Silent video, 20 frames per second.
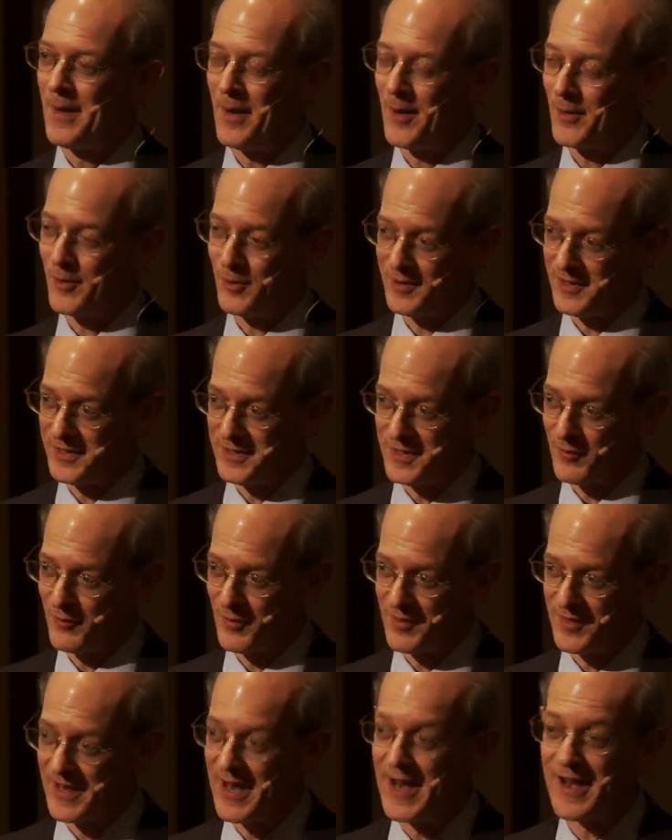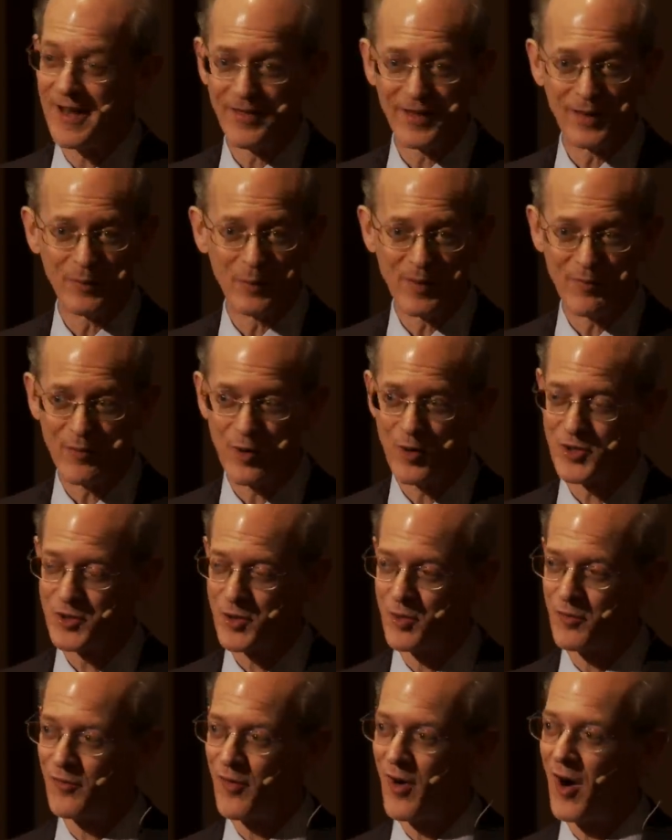Utterly different than anything we've heard
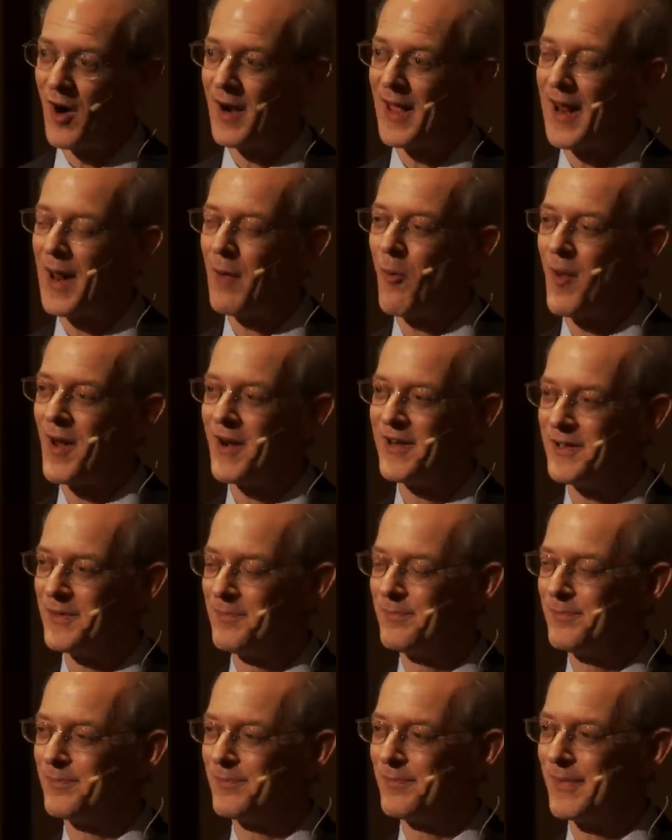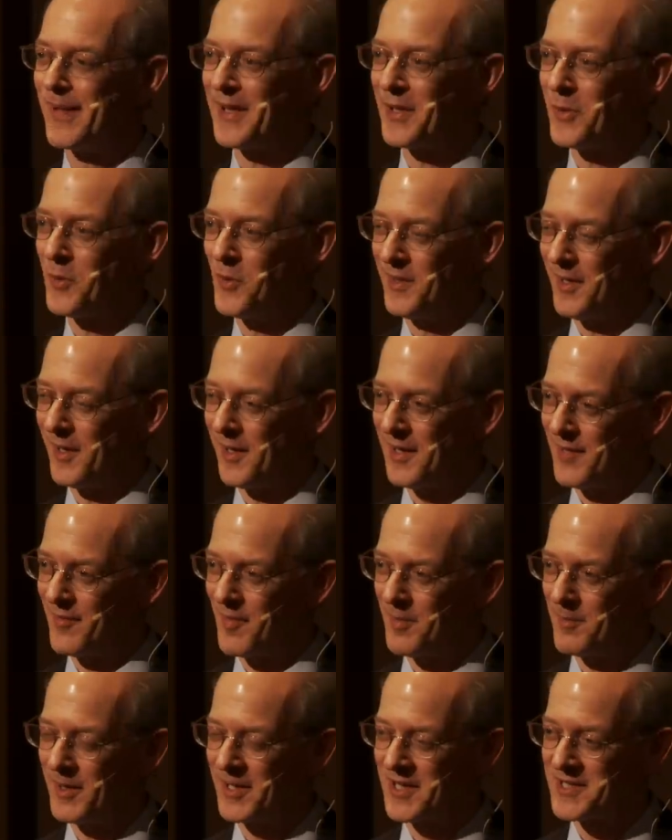so far. And I wanted to play you a little
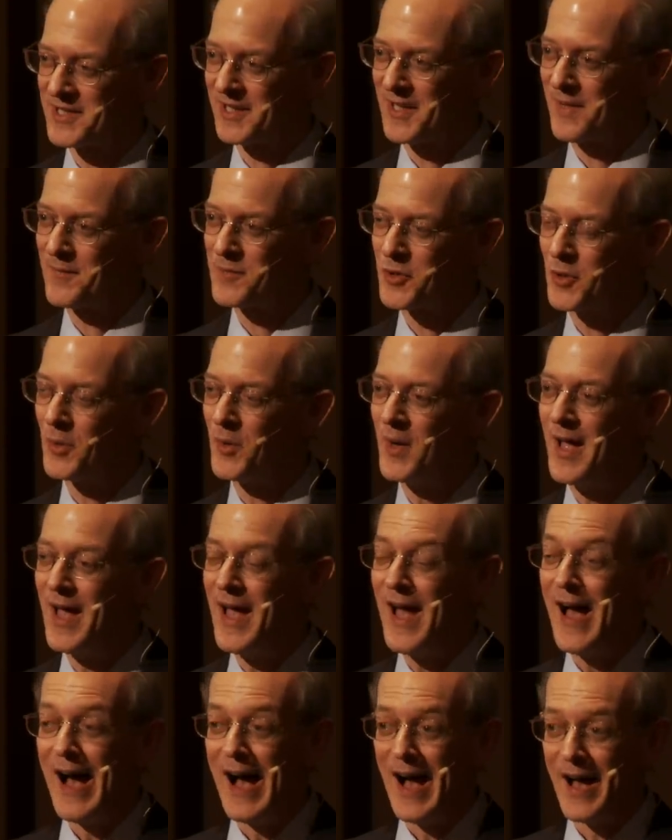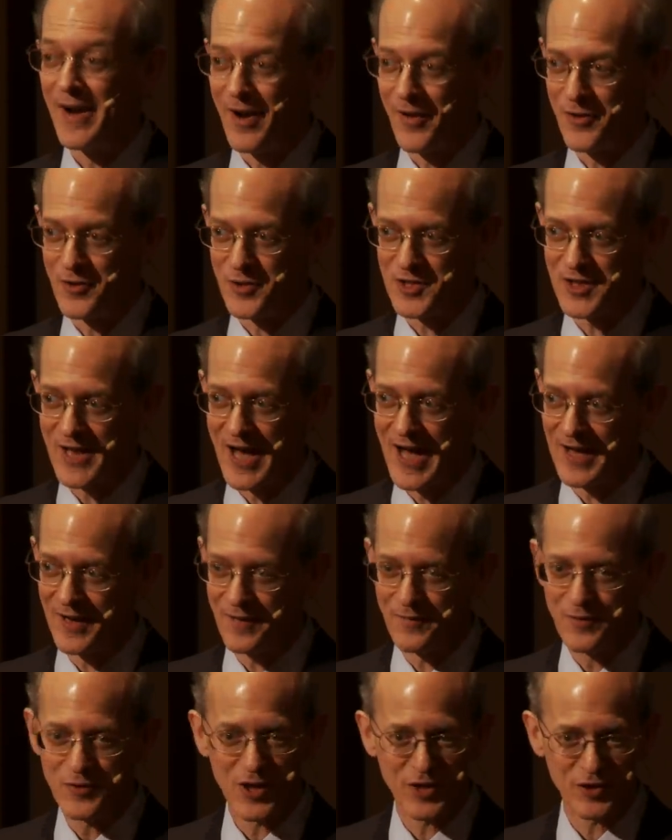of it because it gives you another
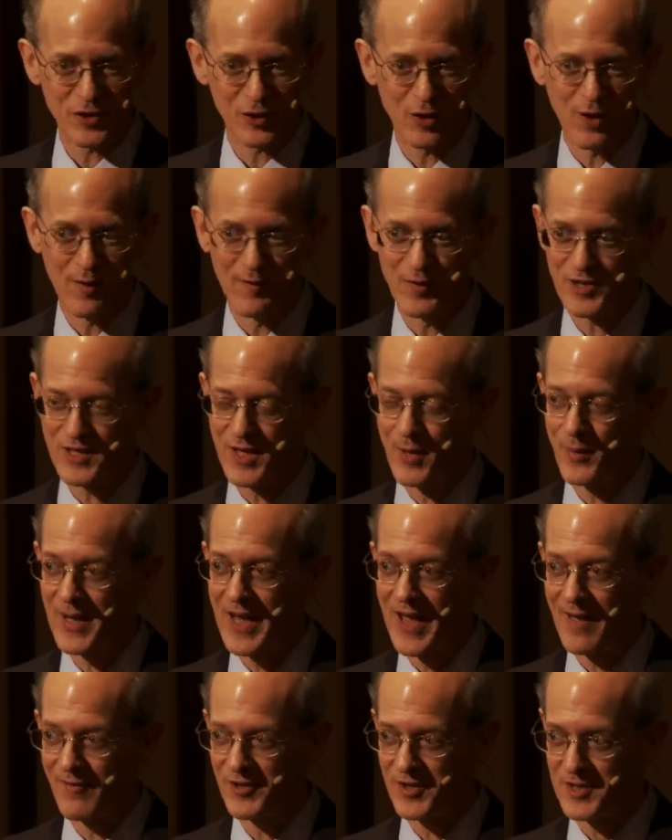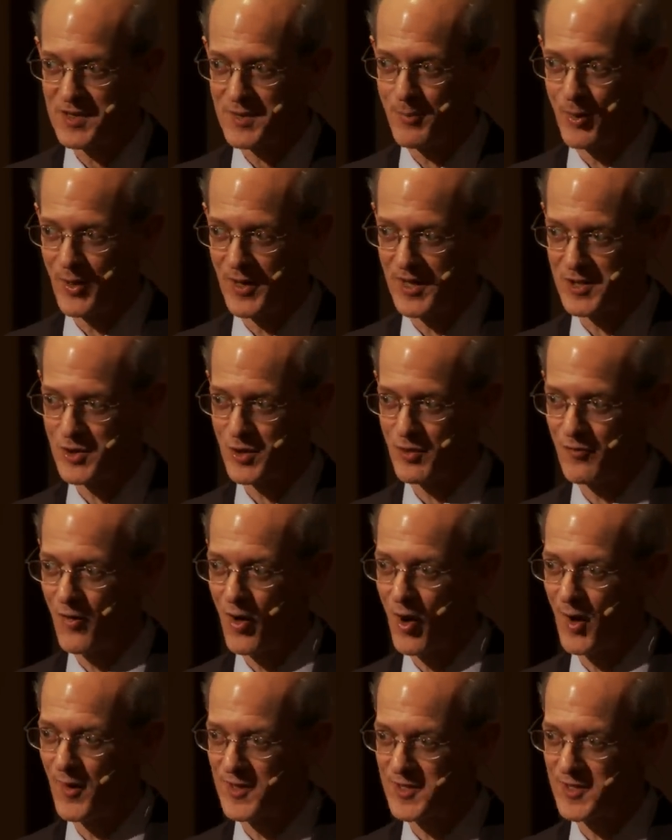side of Shostakovich that we haven't experienced so far.